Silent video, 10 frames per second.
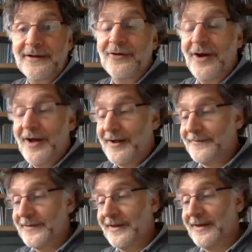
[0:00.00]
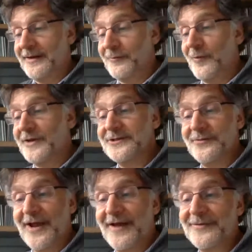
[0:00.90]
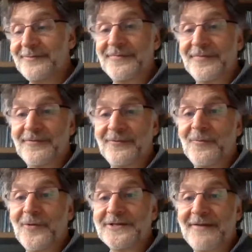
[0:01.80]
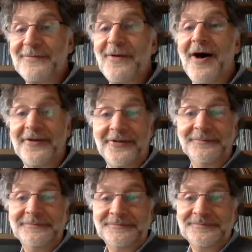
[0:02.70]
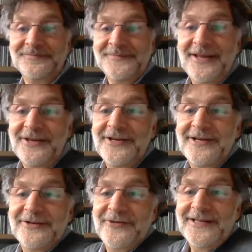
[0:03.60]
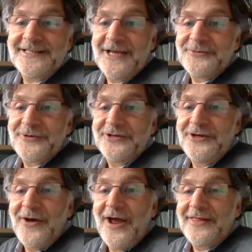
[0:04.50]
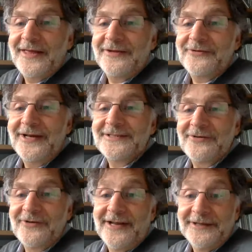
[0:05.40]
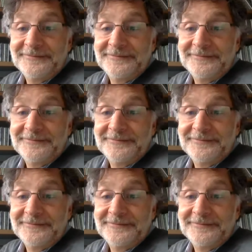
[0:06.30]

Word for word: You know, um, uh, once you have them, once you have the model, you need a train schedule to know how late the trains are running.